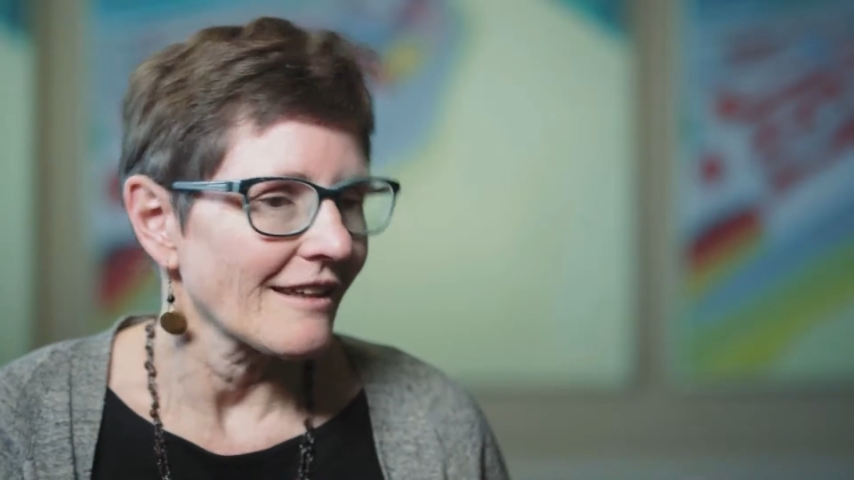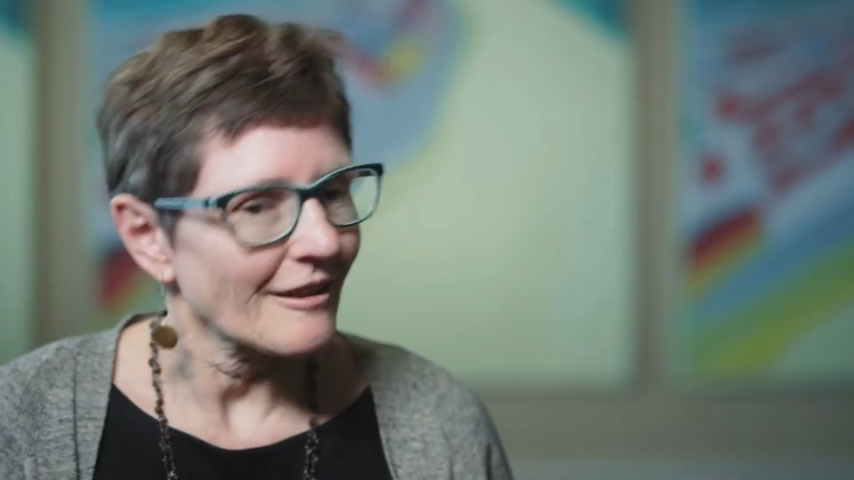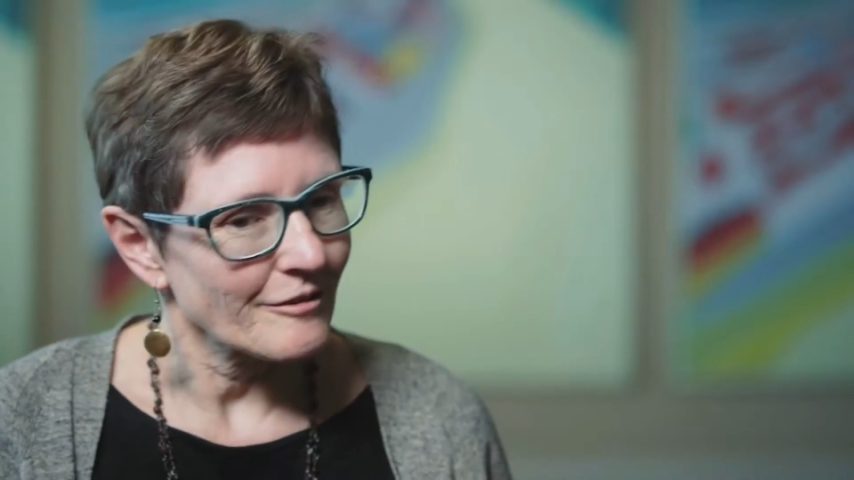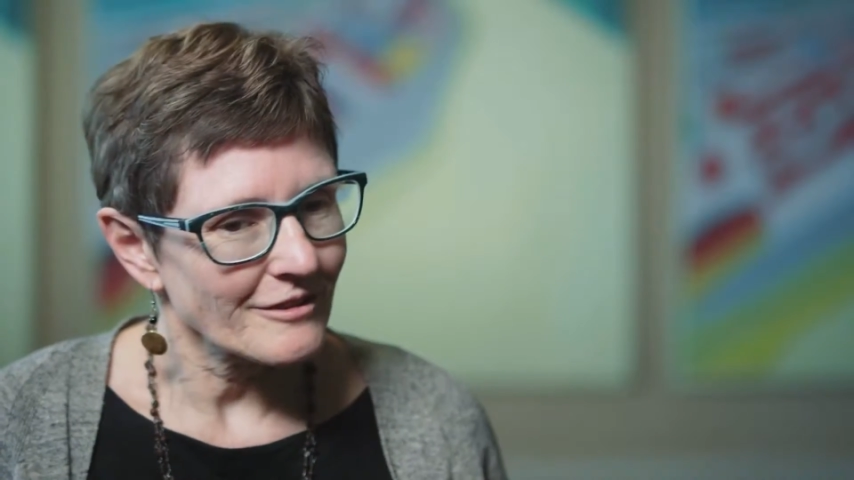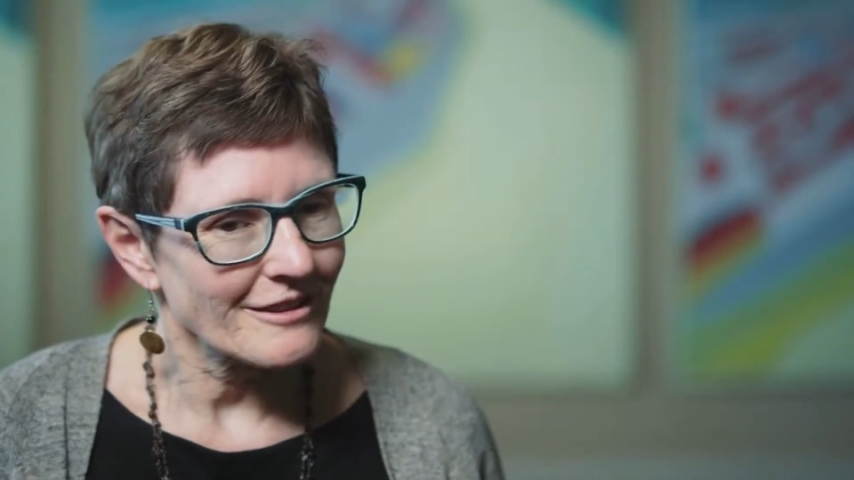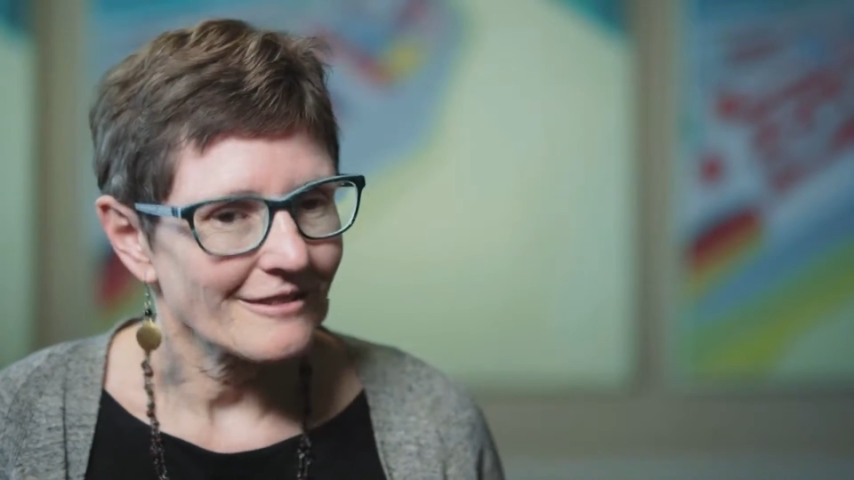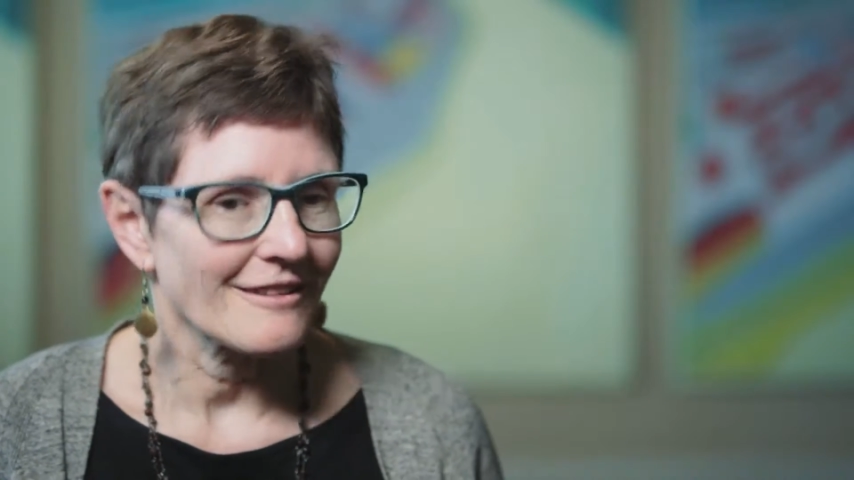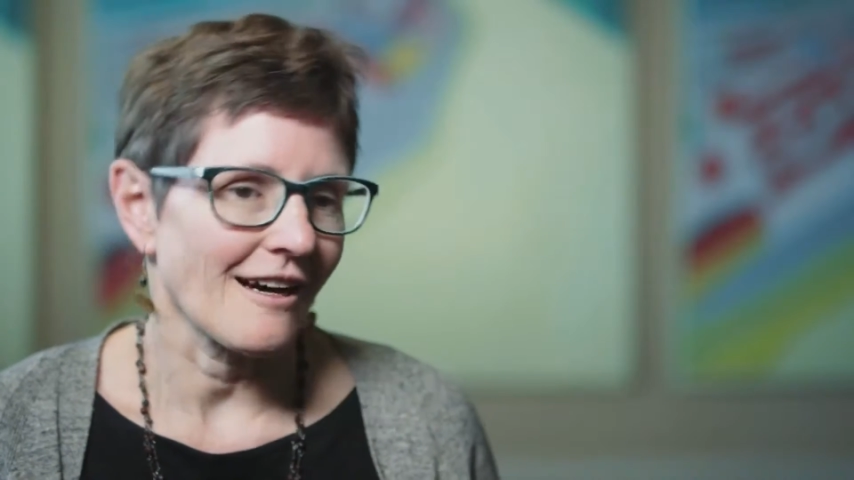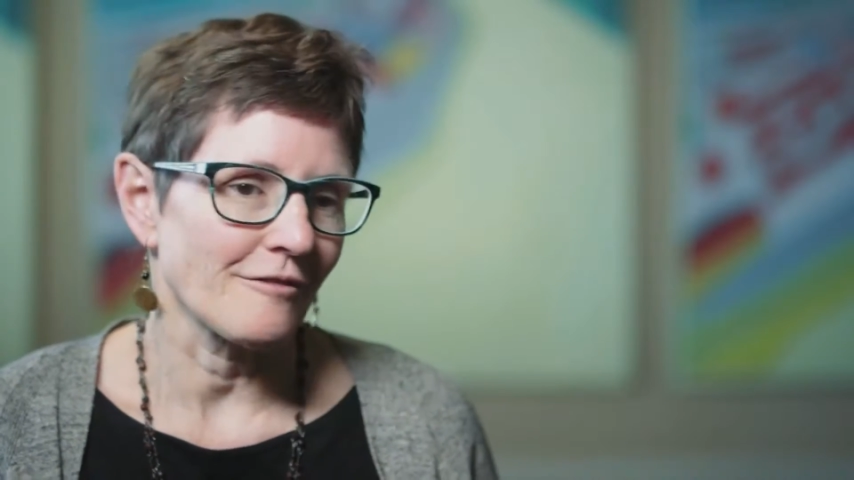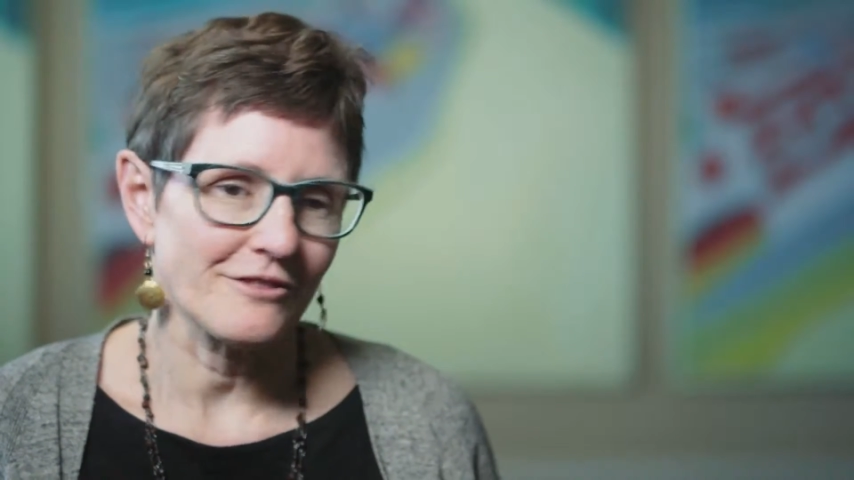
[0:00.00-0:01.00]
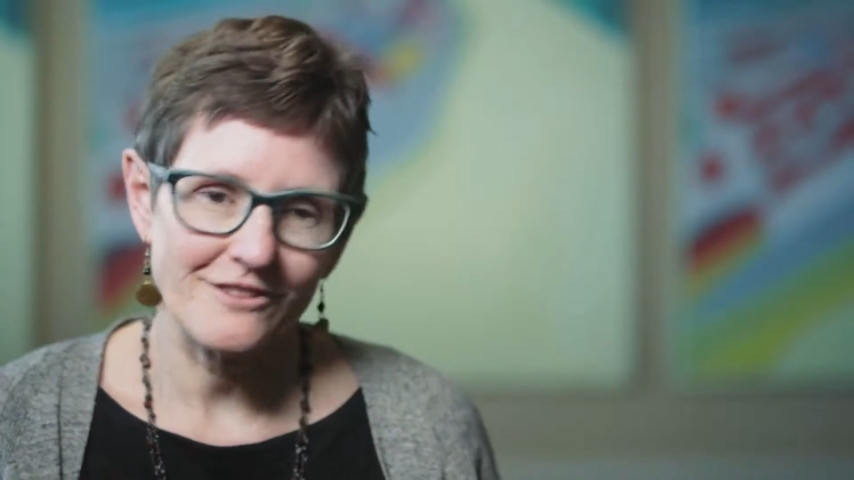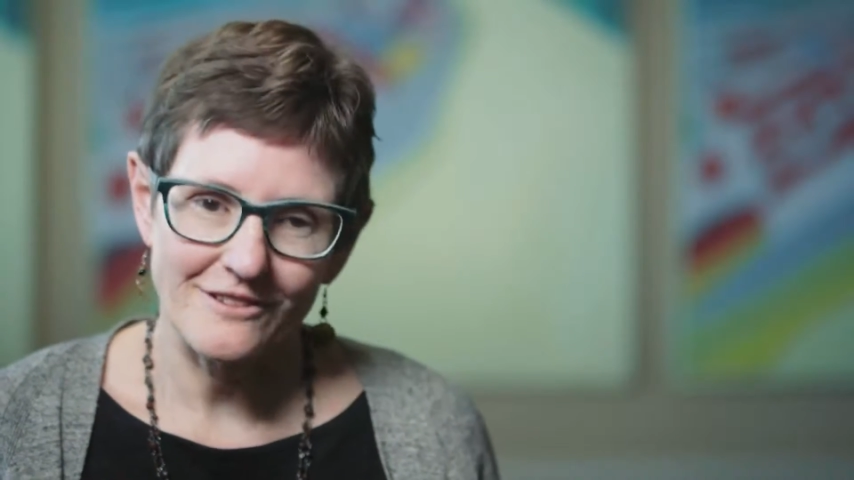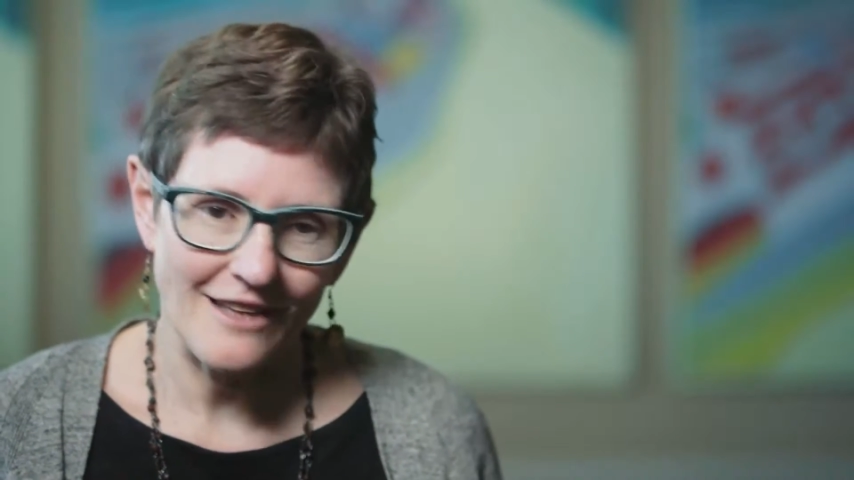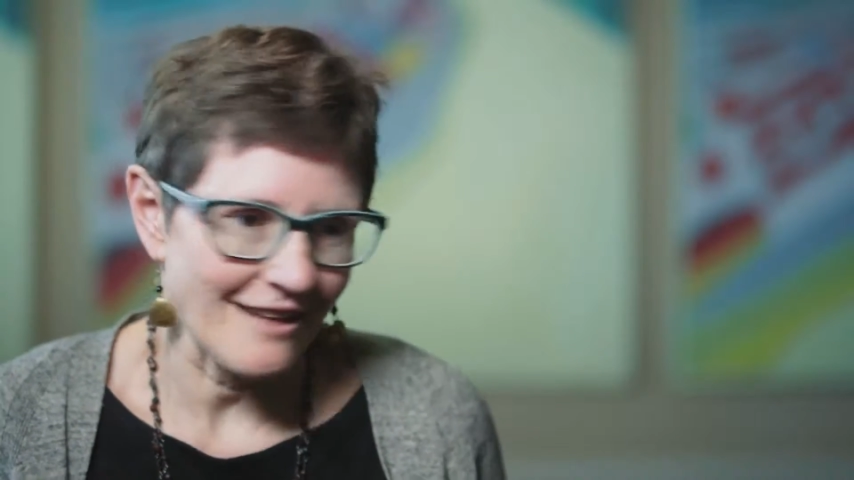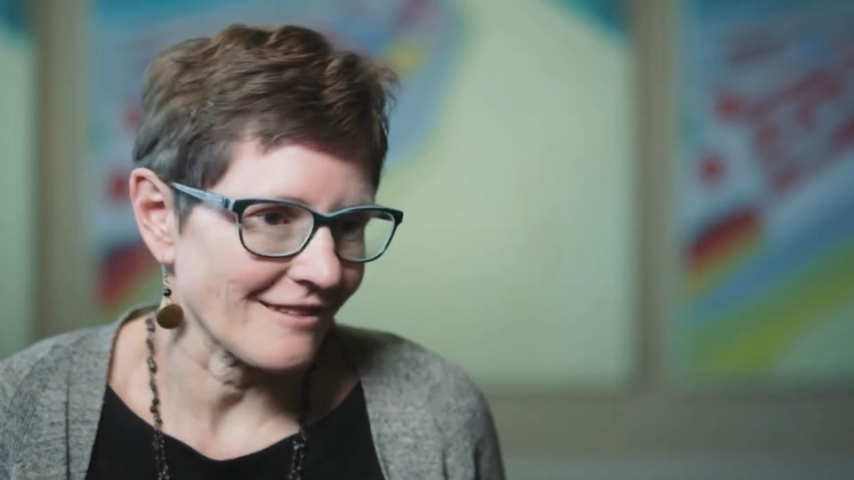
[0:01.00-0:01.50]
and I
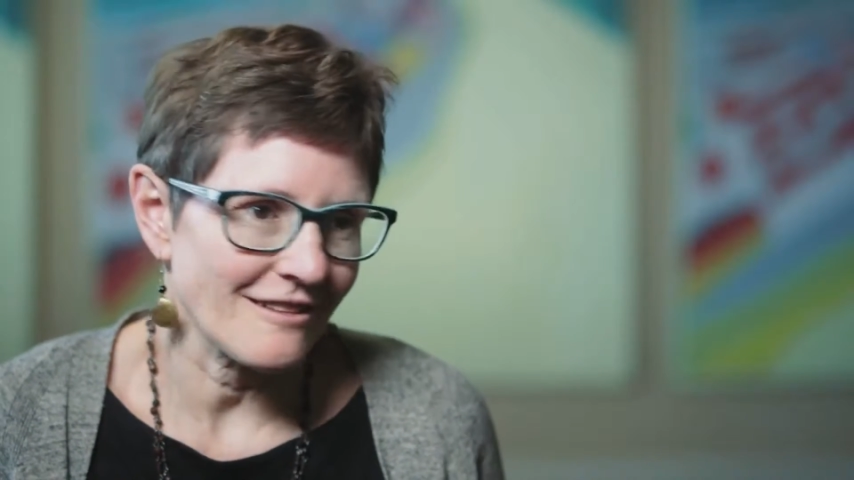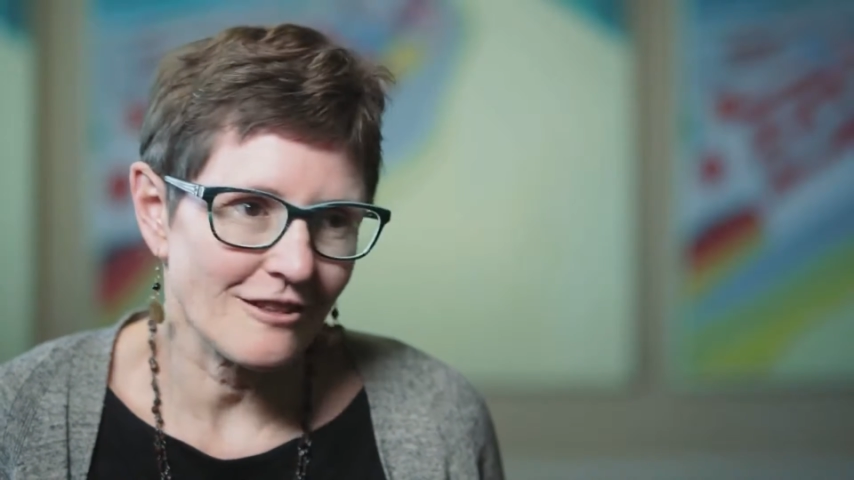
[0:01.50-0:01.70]
was asking